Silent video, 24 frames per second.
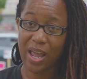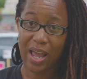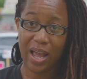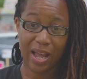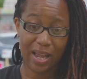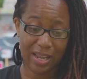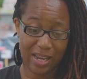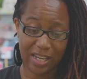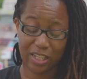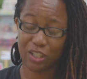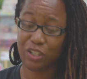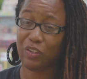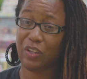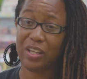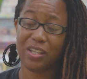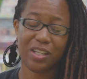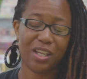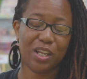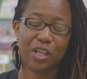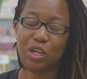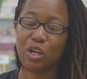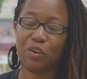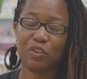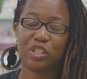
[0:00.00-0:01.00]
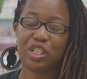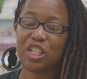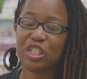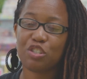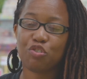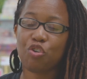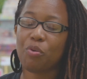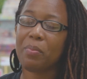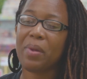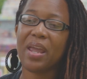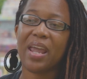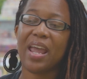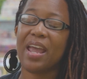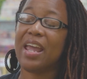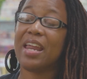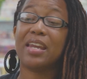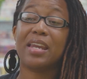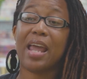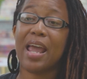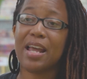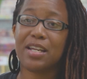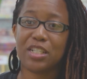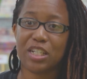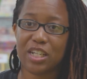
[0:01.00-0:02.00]
uh, as, uh, in, just from an
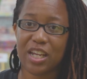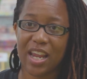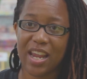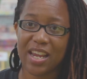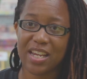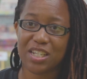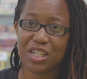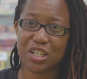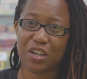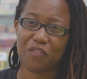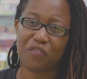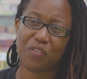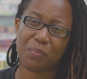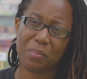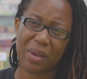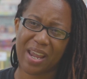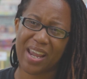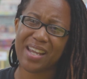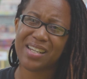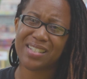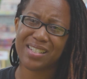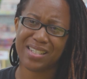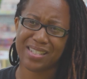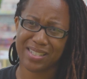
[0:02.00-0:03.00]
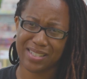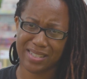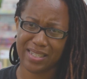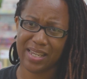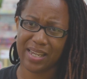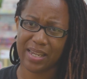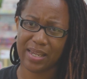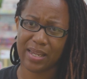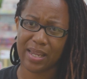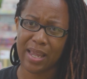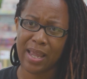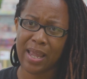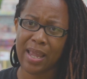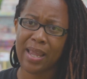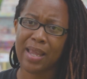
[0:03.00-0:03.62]
education from A to Z.